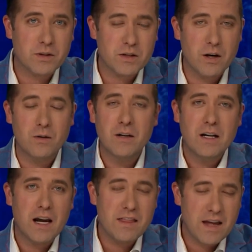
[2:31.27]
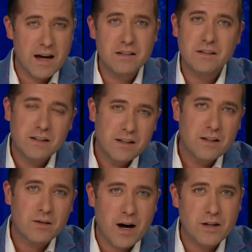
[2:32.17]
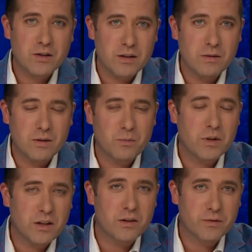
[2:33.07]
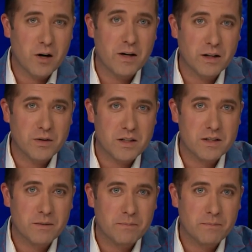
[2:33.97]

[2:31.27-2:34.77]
So in the end, they're actually, they're pretty good for our ecosystem.